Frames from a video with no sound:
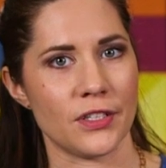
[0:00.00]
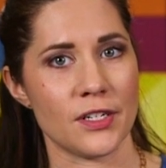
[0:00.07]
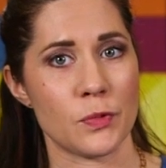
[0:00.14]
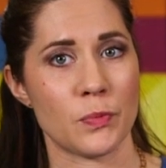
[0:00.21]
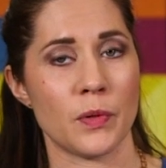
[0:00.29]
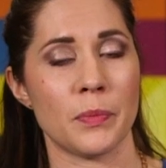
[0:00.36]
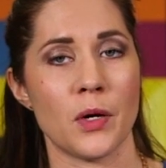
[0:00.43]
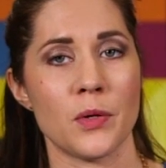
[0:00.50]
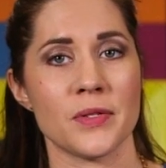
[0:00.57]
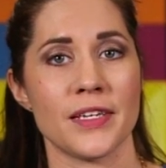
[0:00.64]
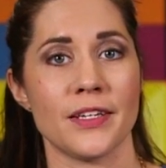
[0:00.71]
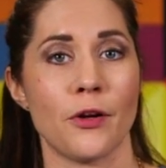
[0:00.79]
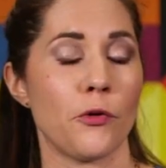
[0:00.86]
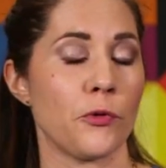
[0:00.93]
is
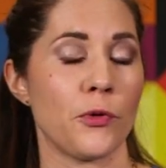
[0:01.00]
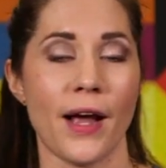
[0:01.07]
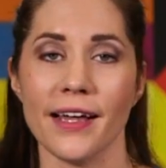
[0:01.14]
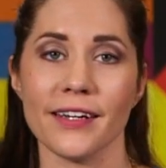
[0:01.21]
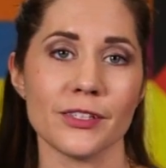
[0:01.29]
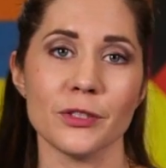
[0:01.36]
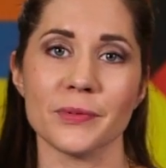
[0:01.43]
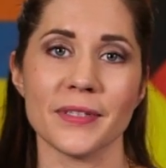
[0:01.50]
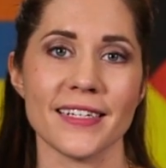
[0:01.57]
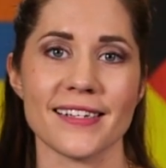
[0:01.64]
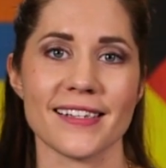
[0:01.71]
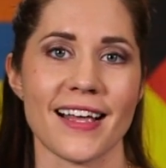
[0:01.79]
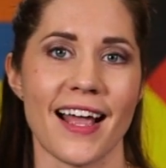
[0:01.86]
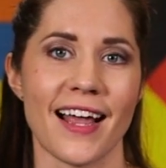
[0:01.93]
proposing a radical
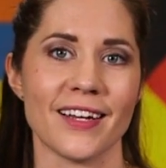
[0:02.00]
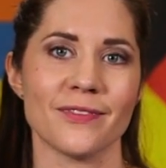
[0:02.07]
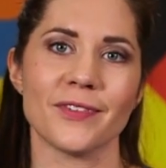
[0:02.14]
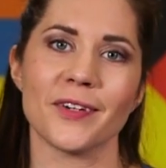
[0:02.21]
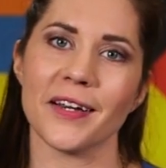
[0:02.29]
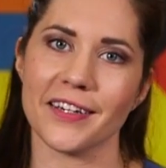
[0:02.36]
redesign for